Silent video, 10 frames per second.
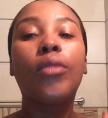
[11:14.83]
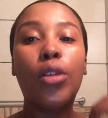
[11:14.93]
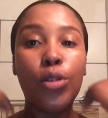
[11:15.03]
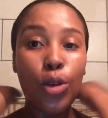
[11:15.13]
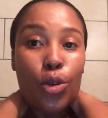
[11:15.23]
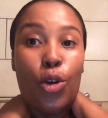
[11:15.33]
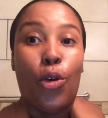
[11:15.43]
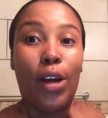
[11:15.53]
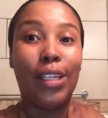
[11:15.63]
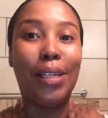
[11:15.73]
So no,
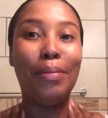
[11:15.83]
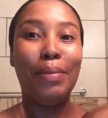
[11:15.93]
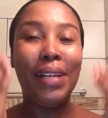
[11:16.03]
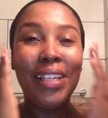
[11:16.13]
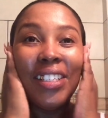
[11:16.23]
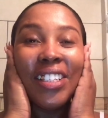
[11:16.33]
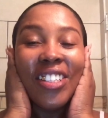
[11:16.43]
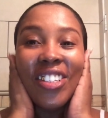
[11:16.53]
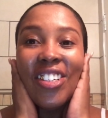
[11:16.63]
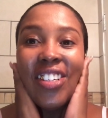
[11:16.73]
I didn't bleach,
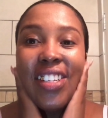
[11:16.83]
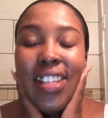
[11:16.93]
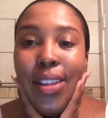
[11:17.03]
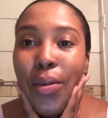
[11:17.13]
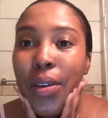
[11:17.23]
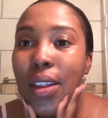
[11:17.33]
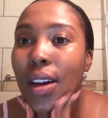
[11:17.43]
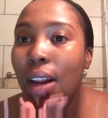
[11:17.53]
it's just the way the